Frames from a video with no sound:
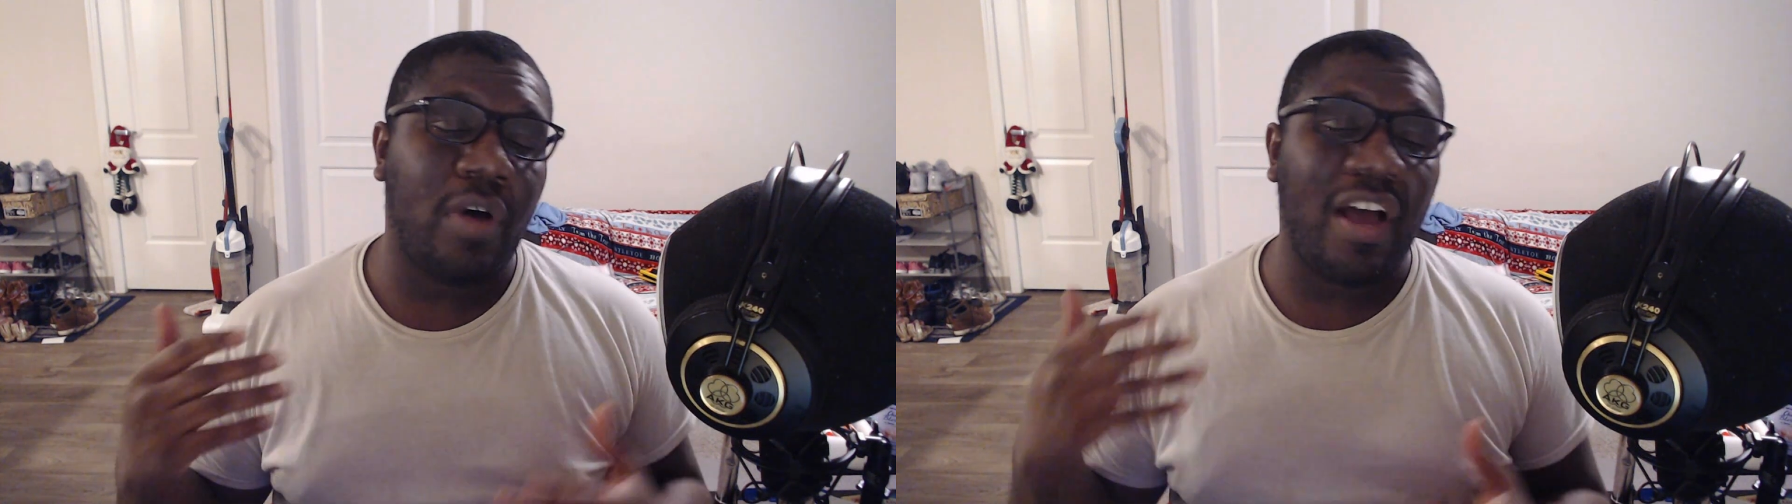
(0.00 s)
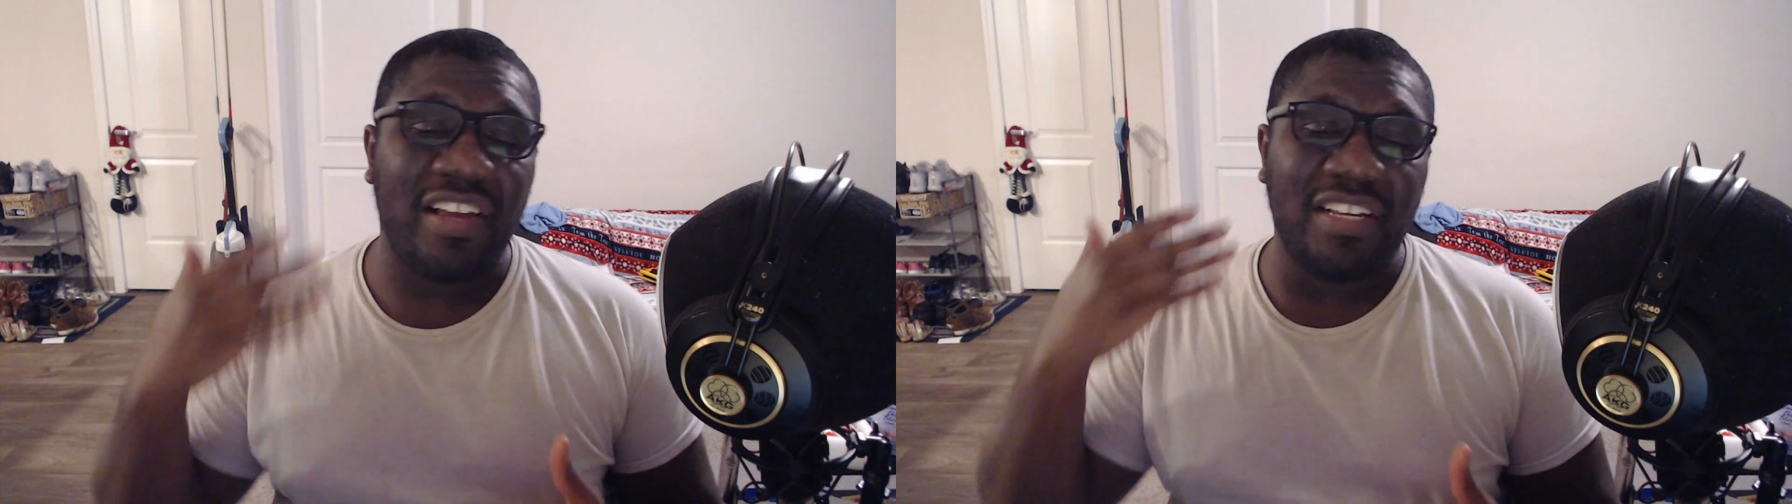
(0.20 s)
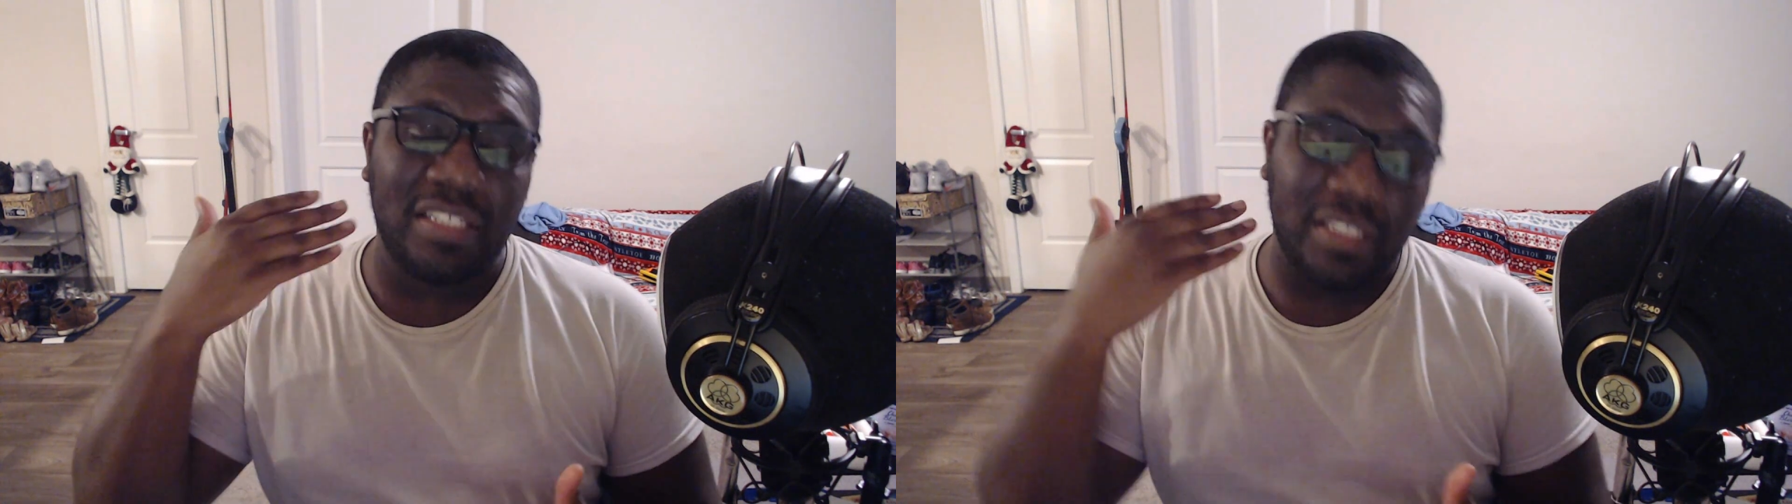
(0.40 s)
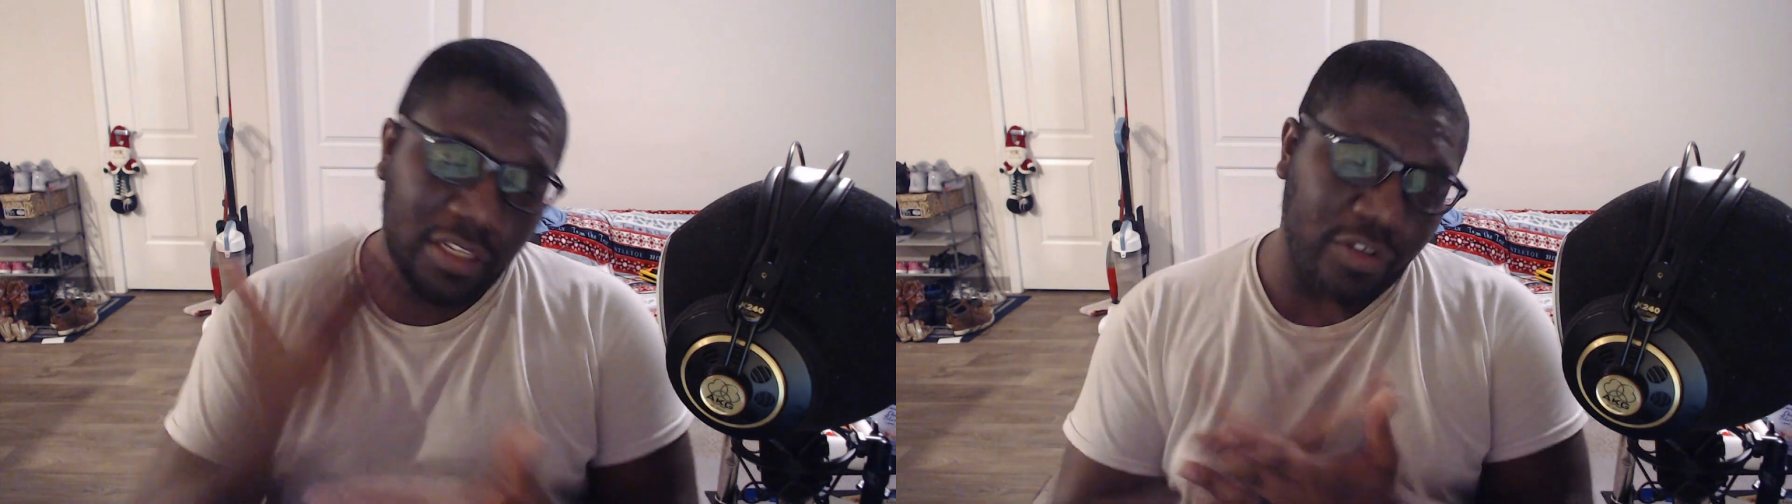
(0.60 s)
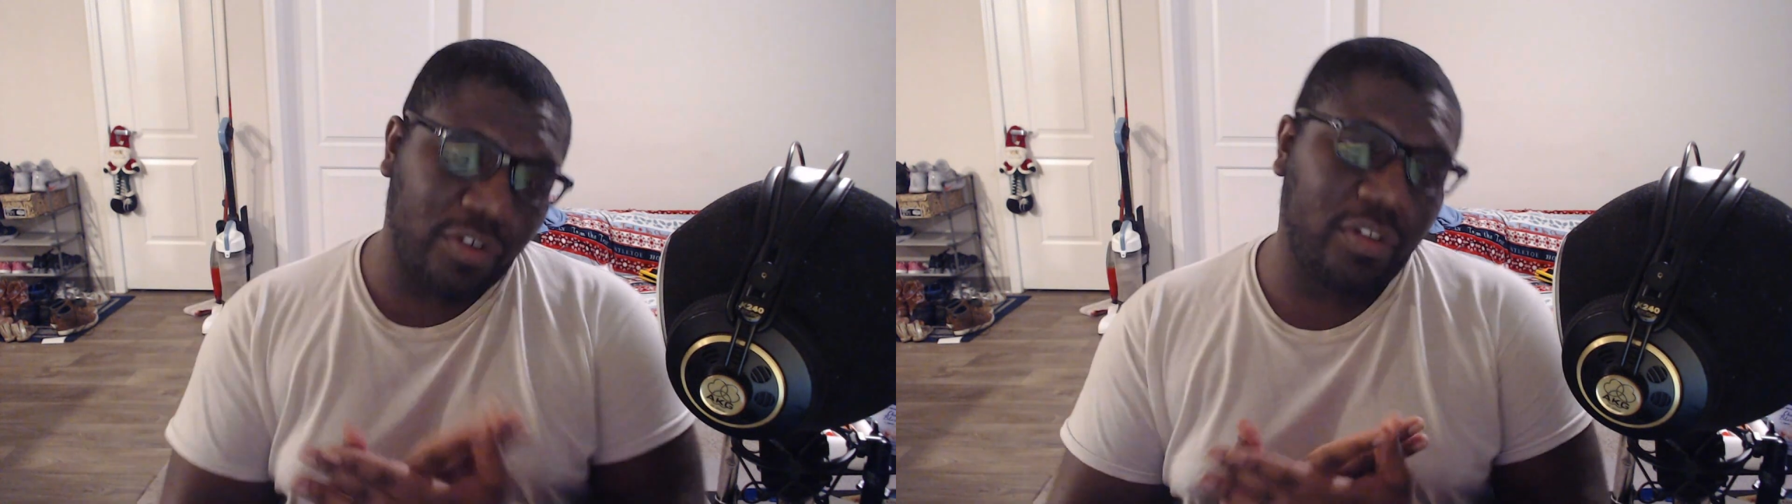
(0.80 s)
I
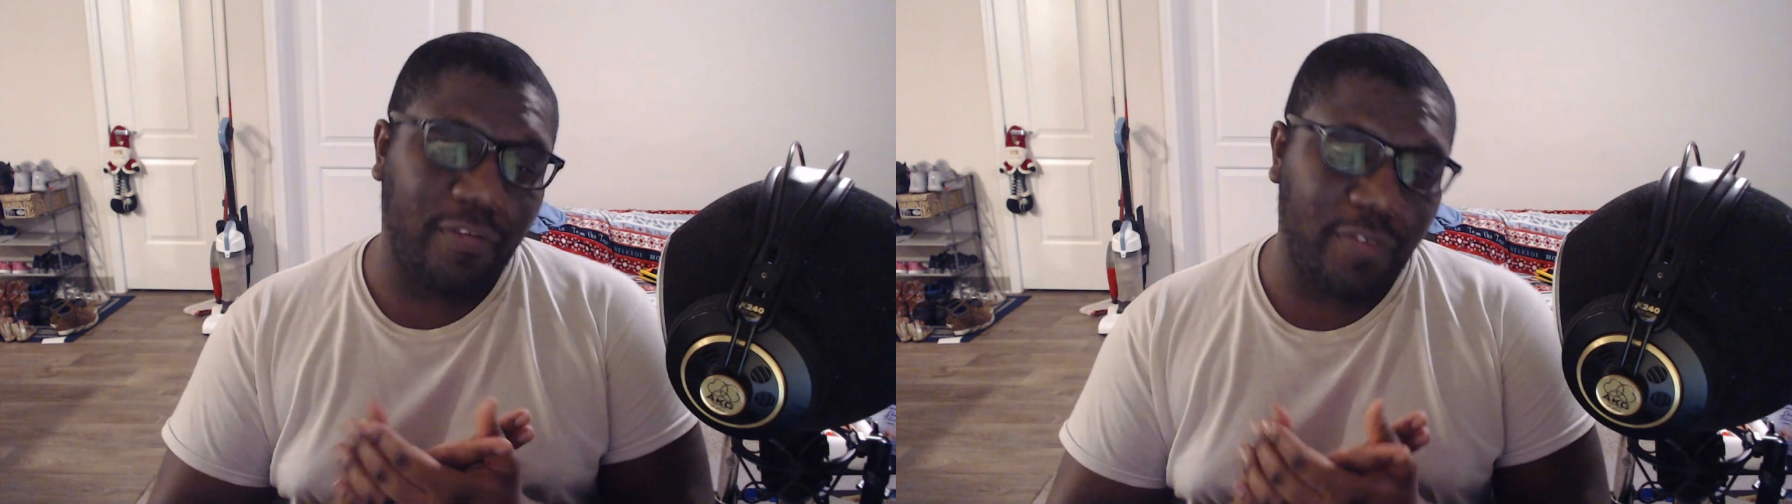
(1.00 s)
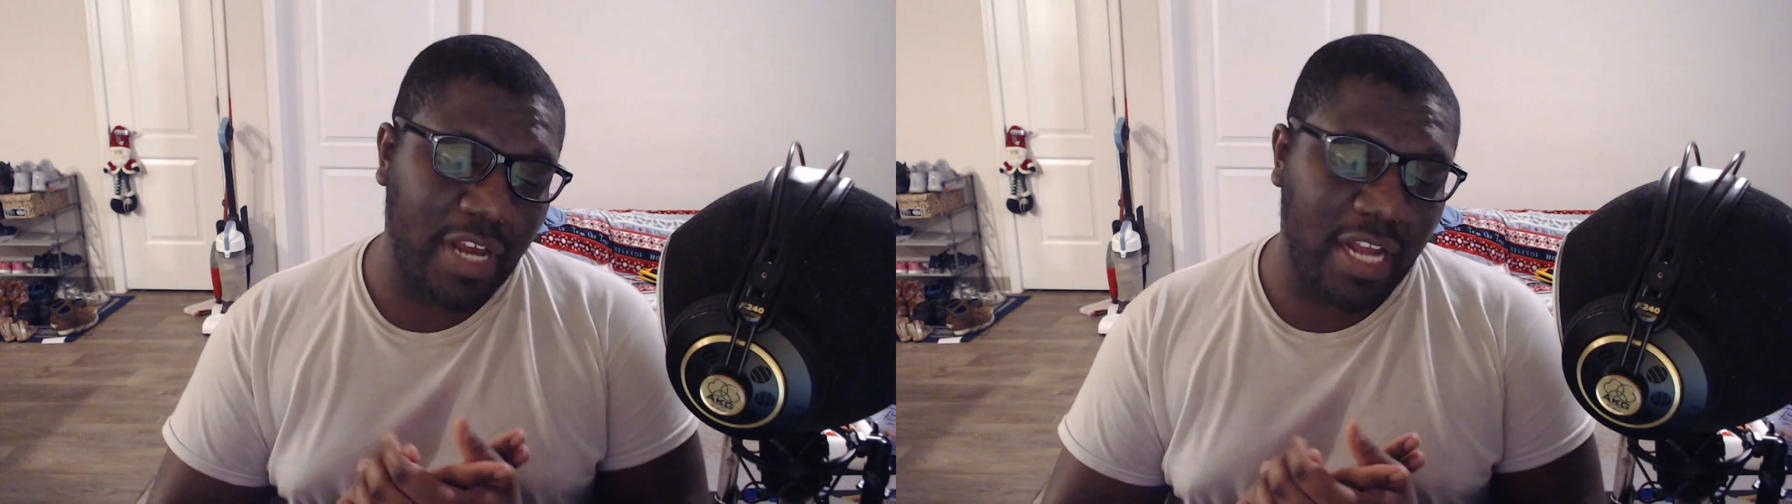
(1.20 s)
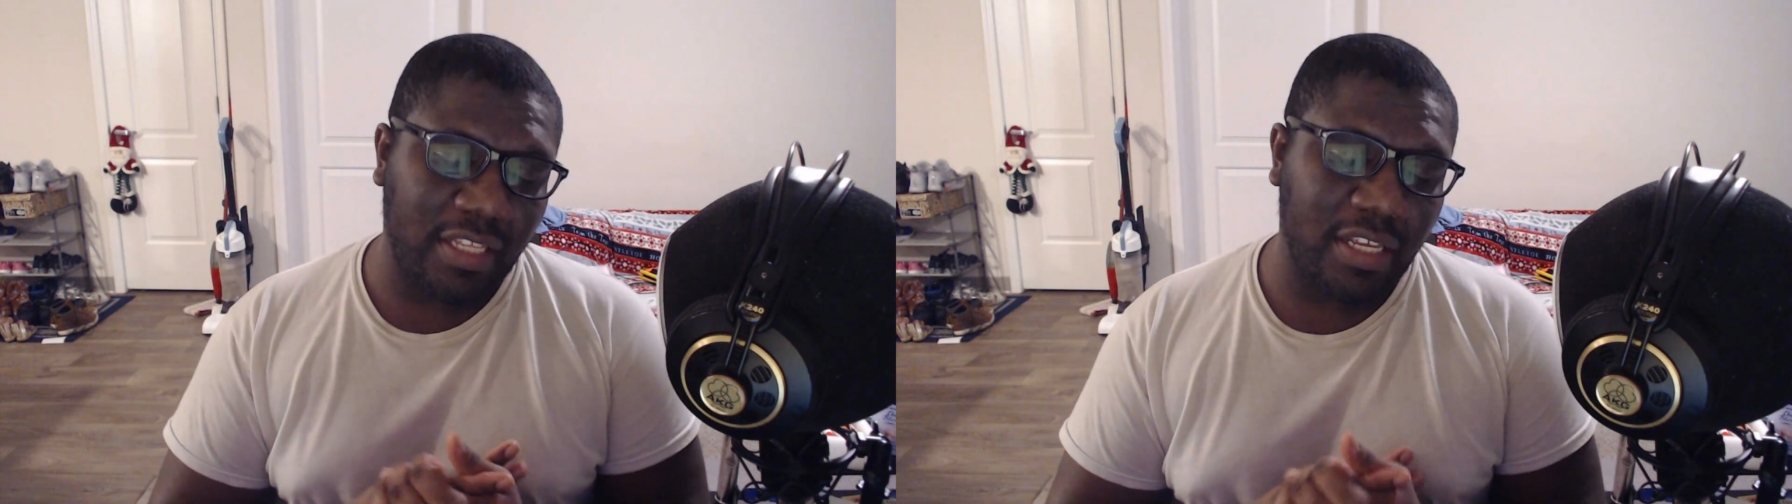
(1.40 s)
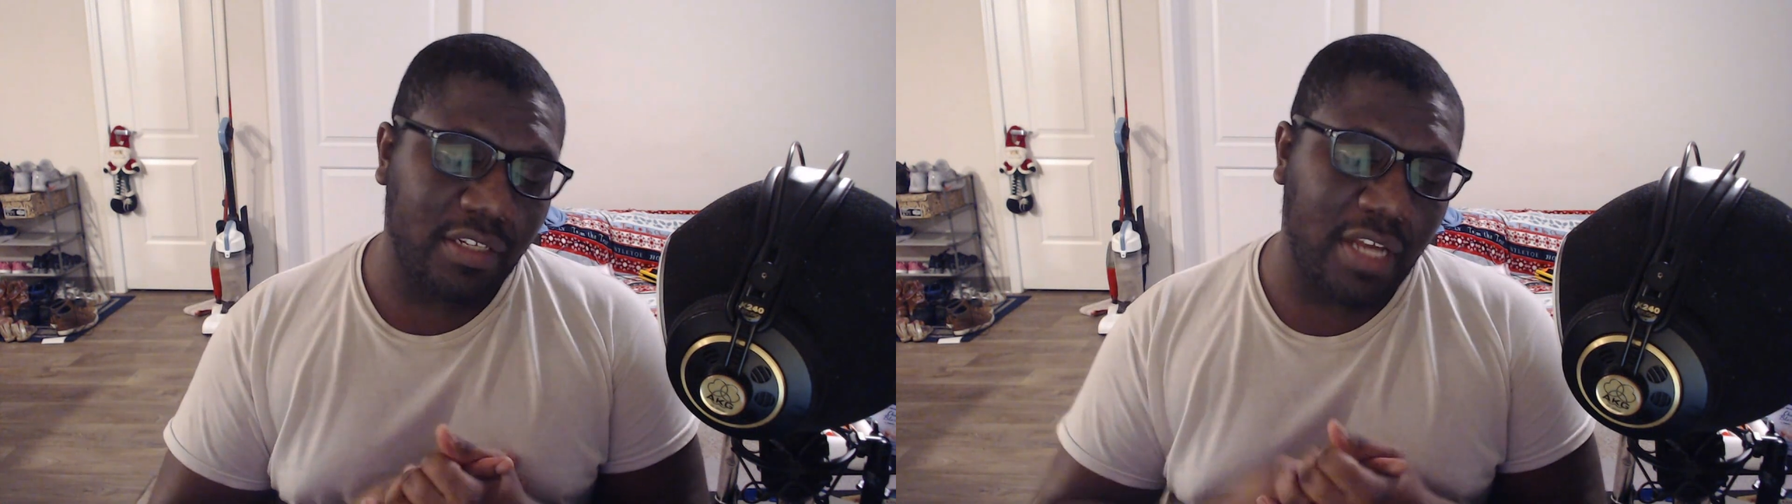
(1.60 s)
literally forgot this.